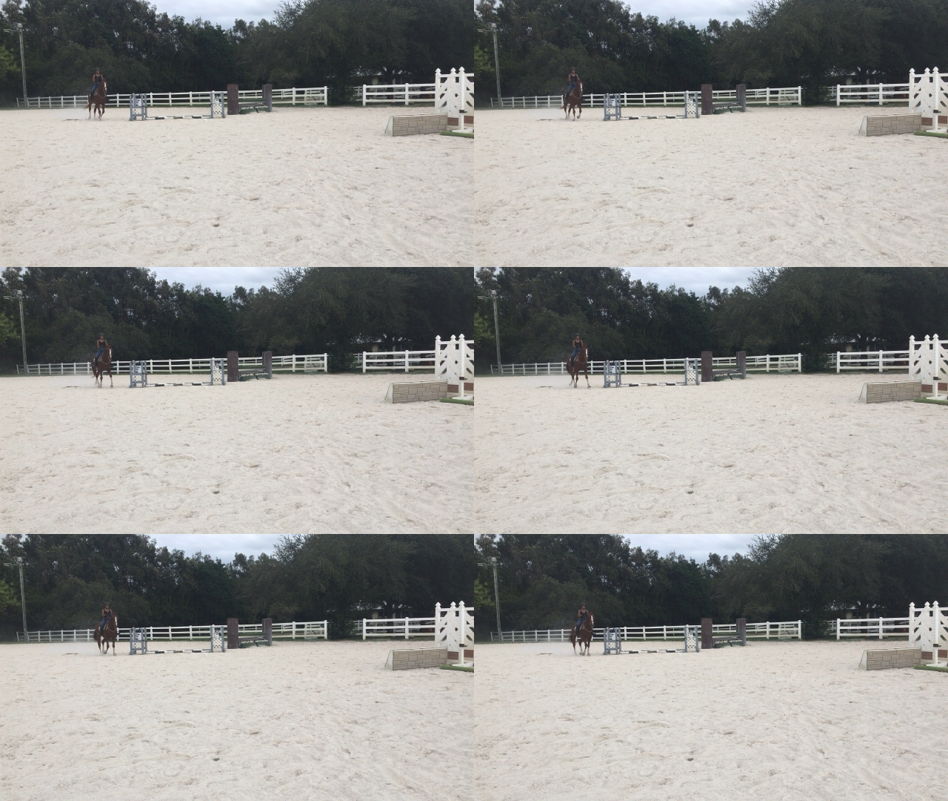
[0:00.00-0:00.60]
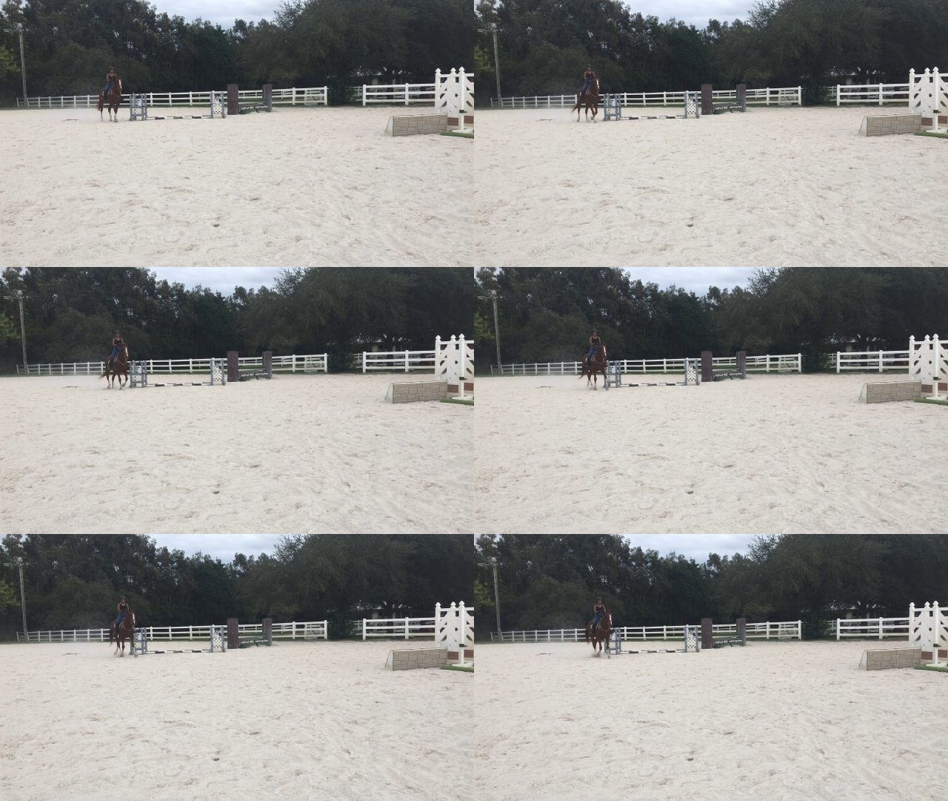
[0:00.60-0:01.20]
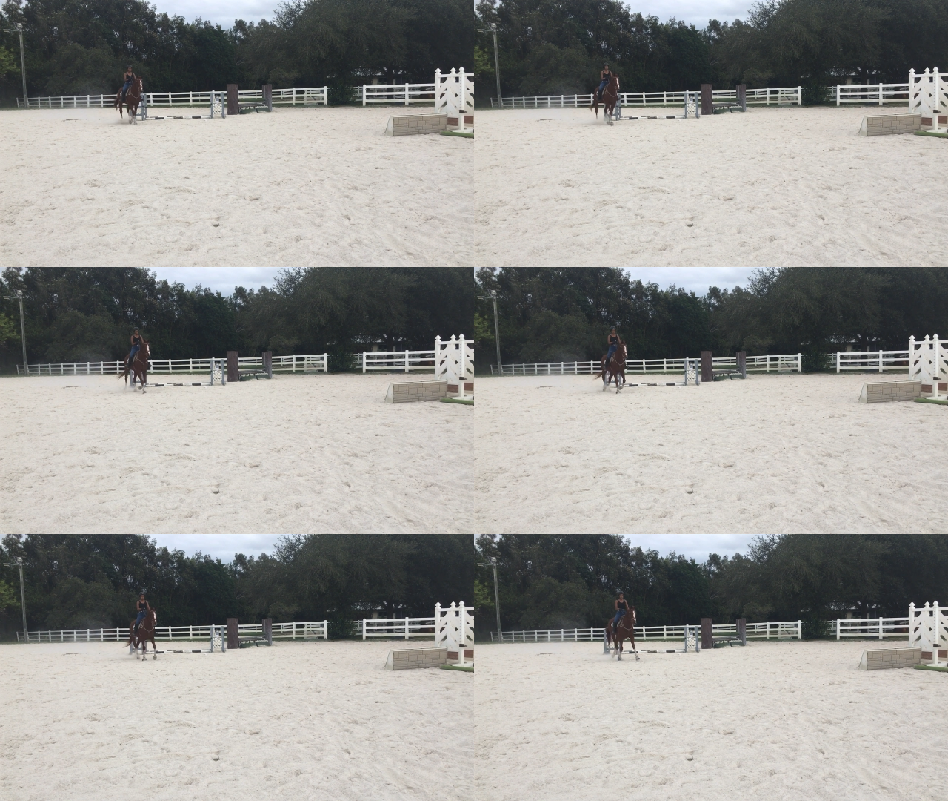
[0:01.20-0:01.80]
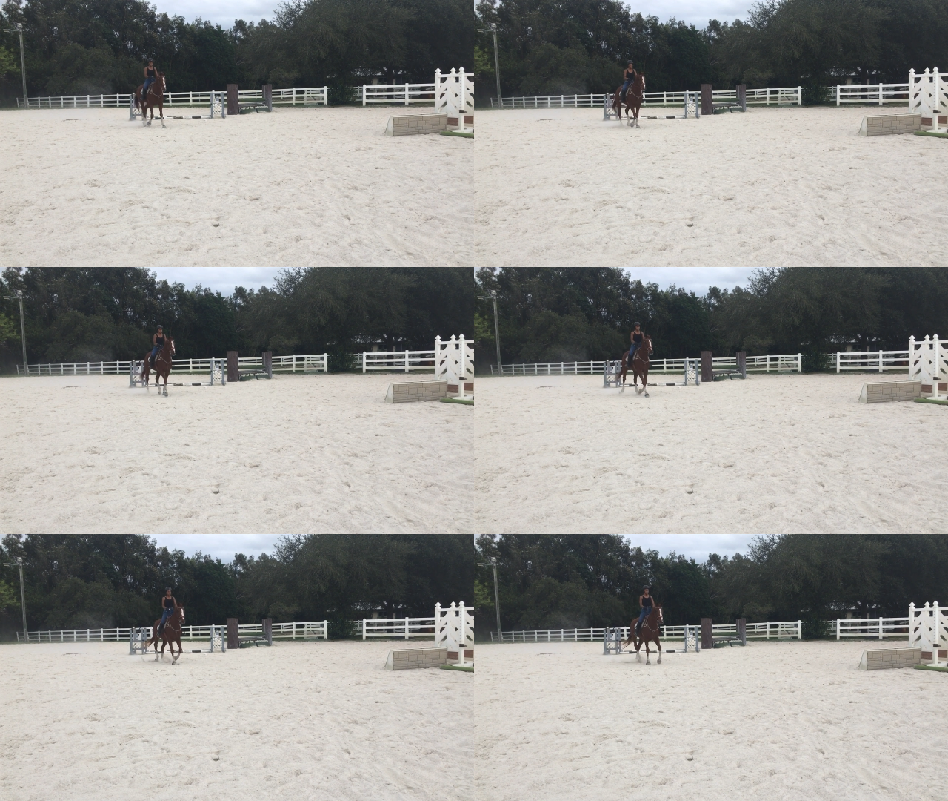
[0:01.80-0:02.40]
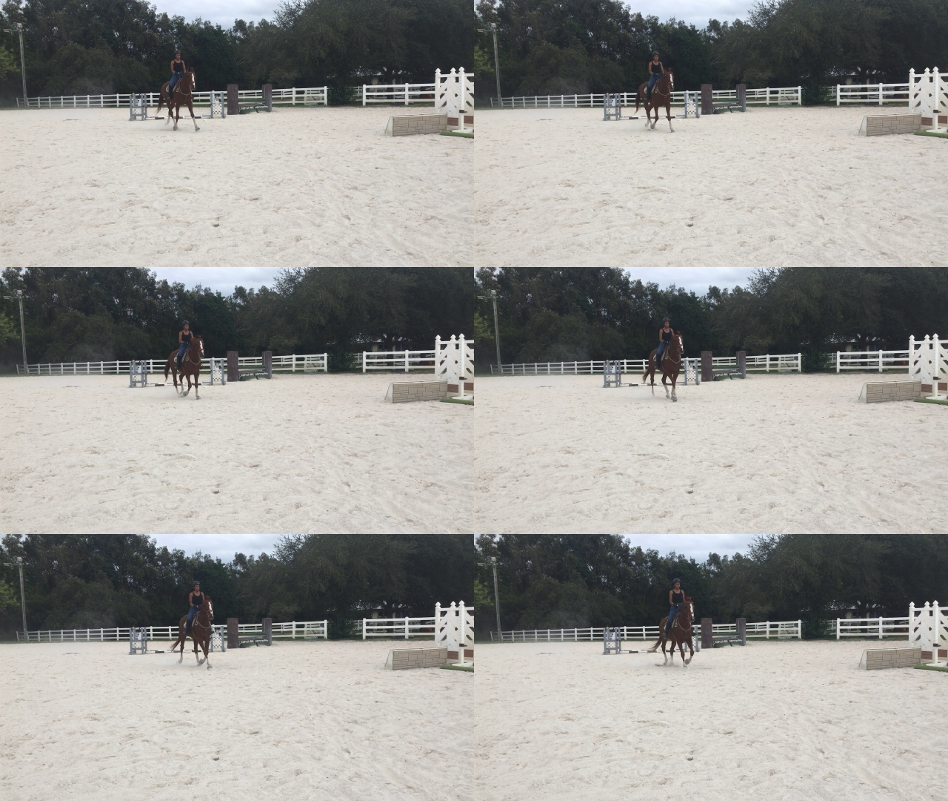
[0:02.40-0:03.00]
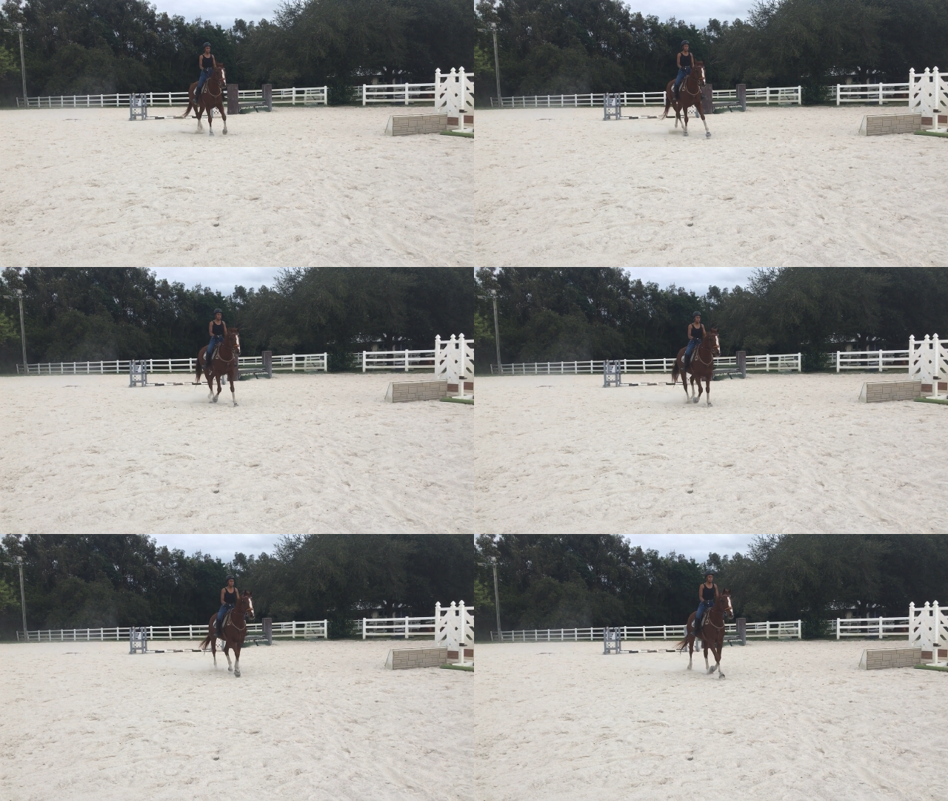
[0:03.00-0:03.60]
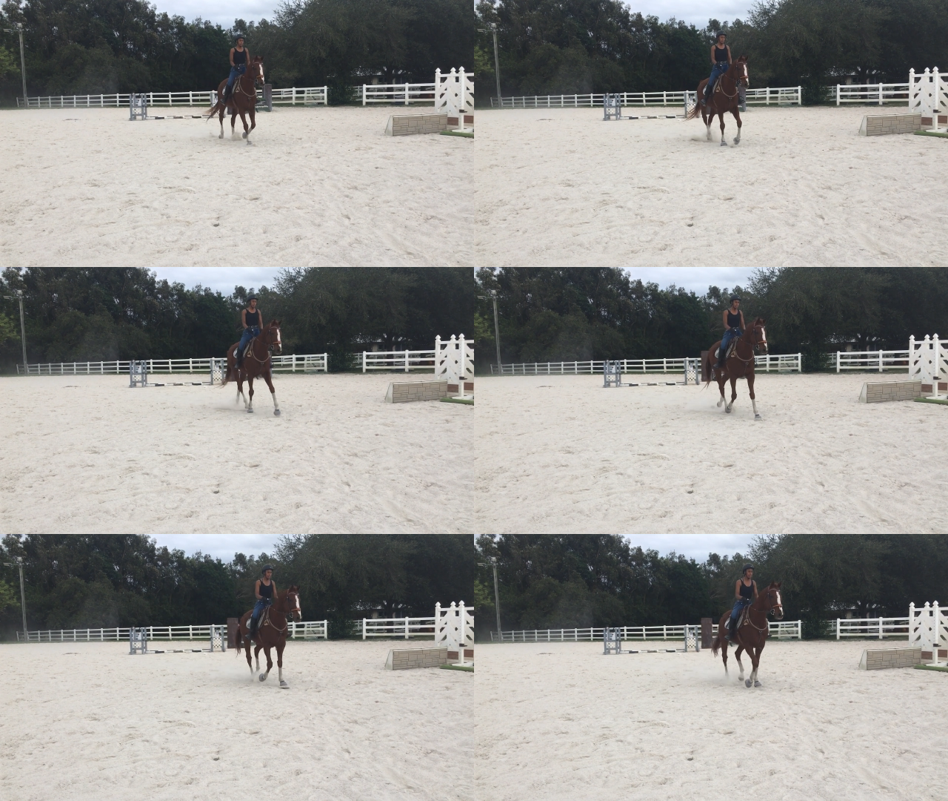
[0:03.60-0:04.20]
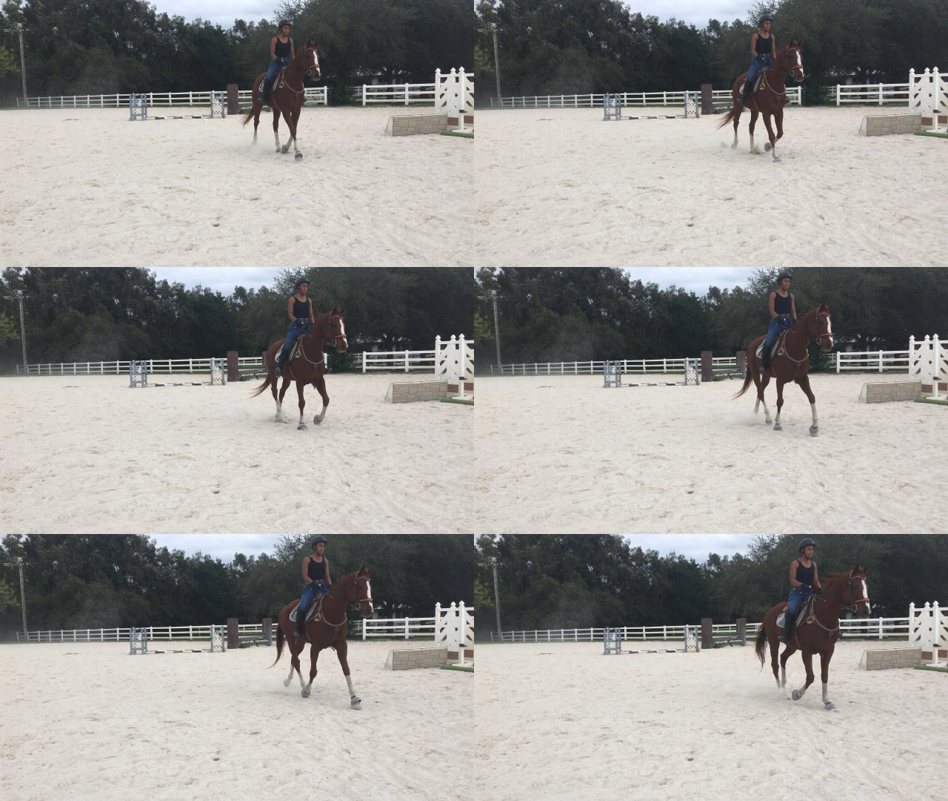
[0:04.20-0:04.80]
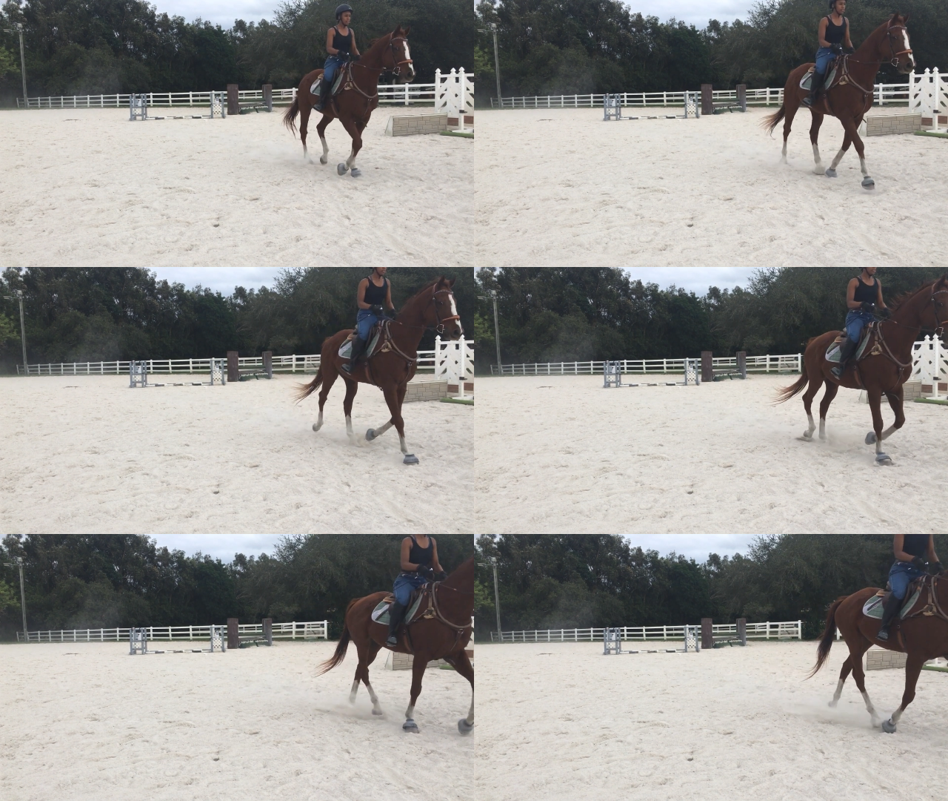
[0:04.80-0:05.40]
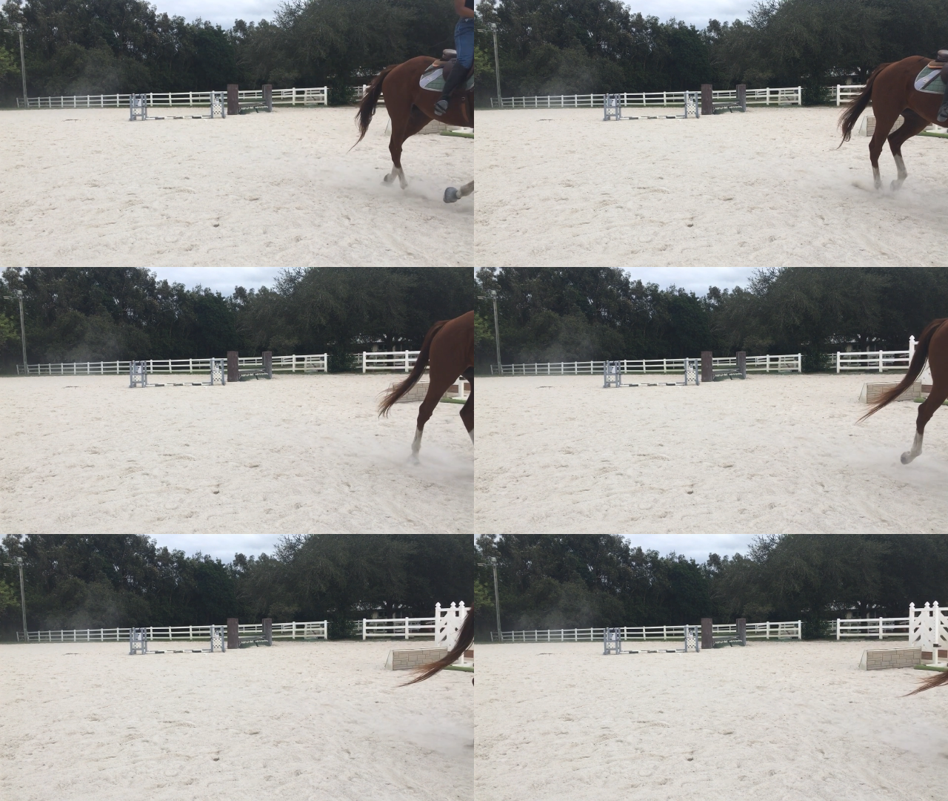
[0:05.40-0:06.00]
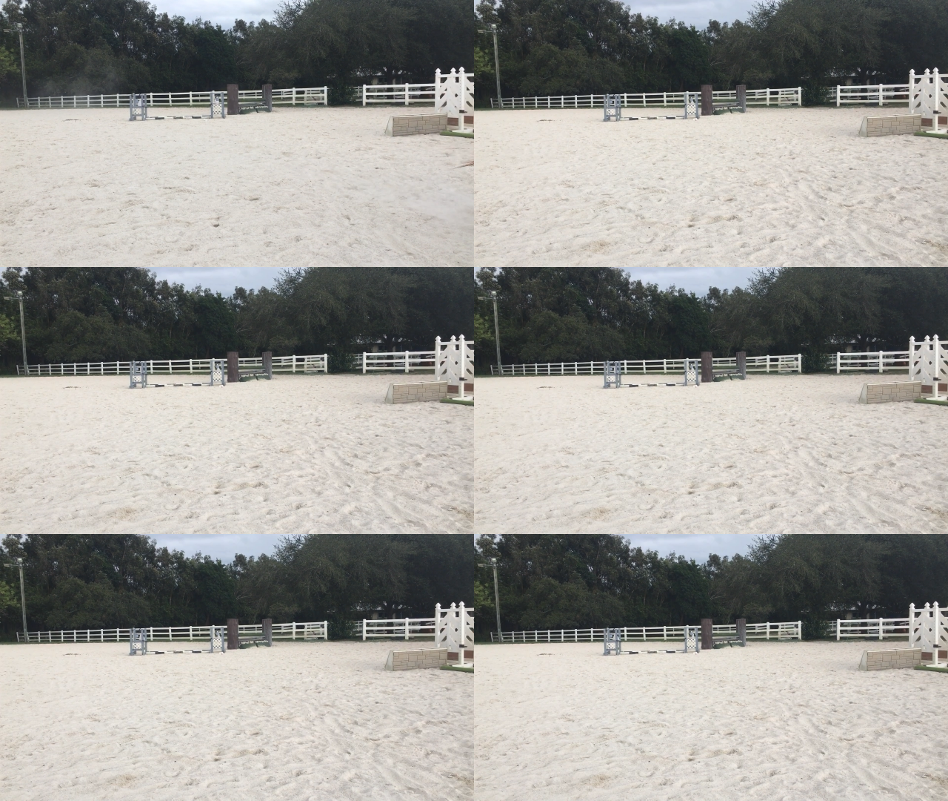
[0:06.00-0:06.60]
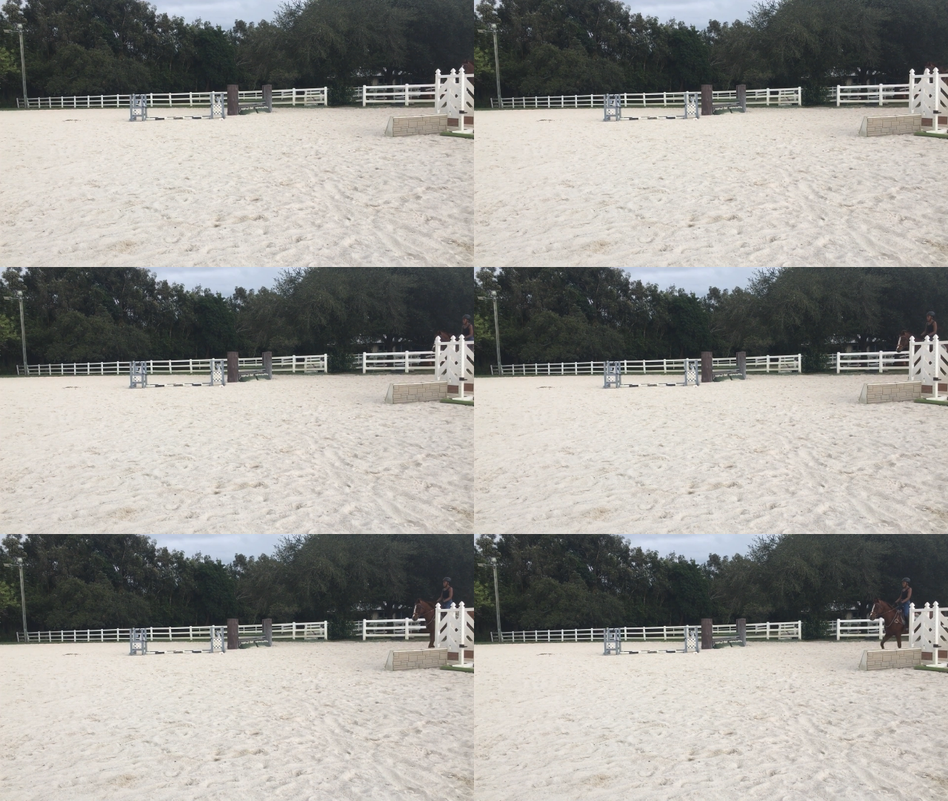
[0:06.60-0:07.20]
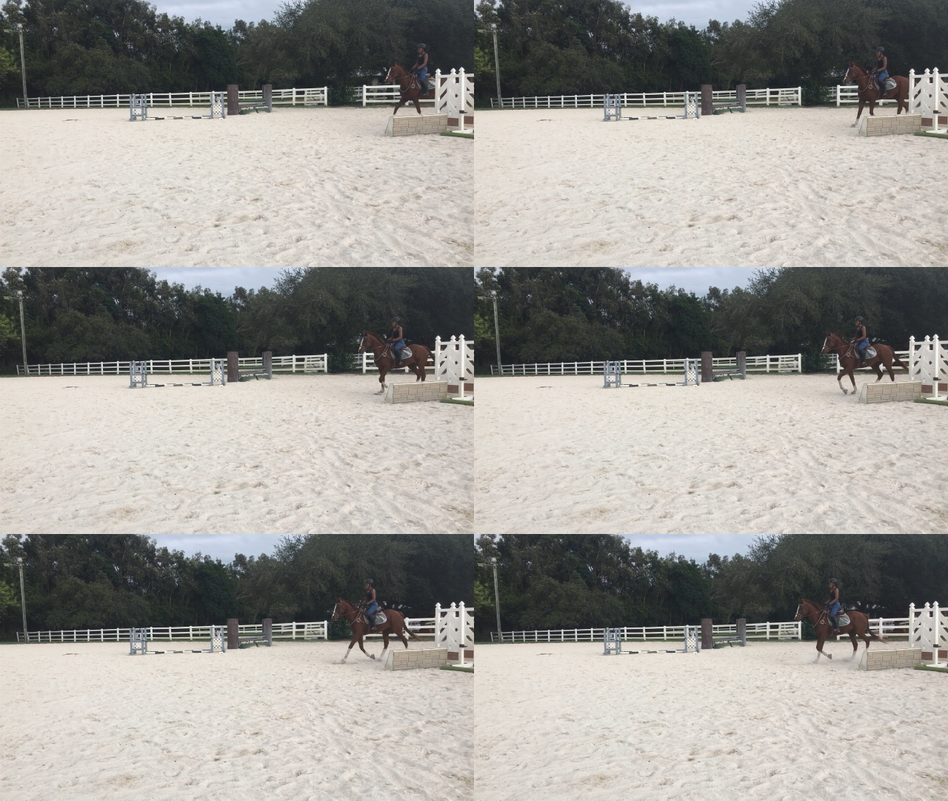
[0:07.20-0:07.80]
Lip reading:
[unreadable: no face in view]